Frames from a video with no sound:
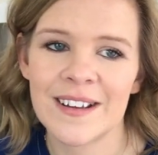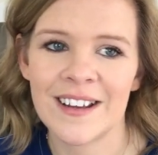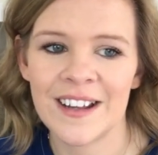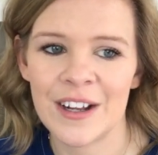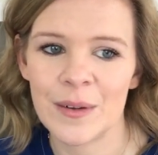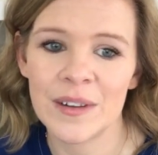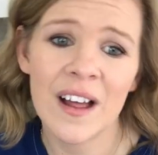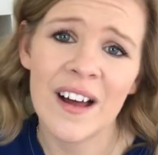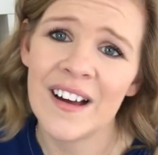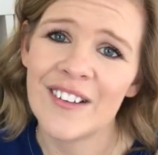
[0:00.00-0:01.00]
you know,
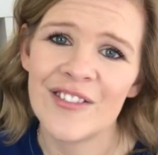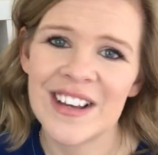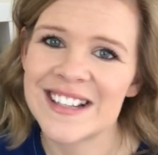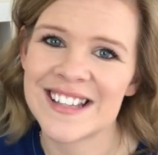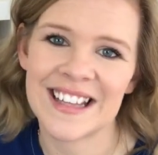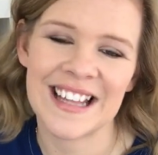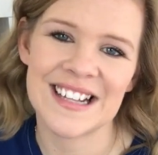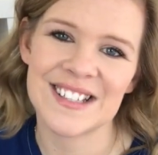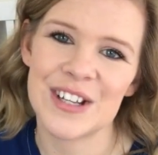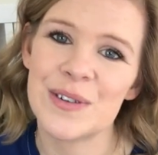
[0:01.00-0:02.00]
love, things like
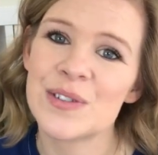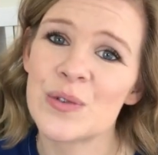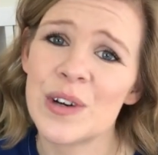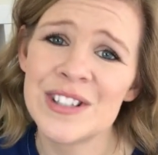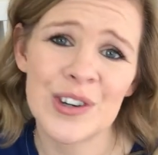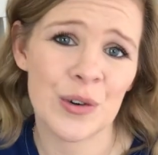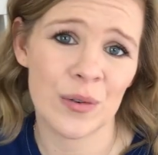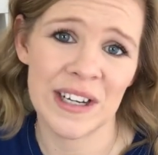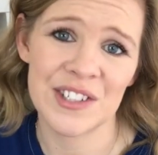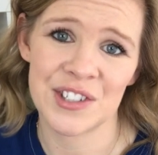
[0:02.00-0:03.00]
that. So it's it's a
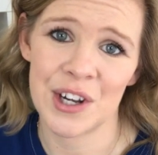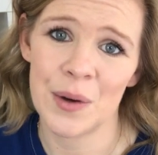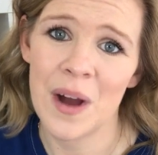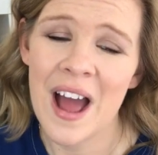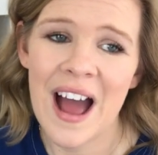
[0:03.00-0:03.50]
great show.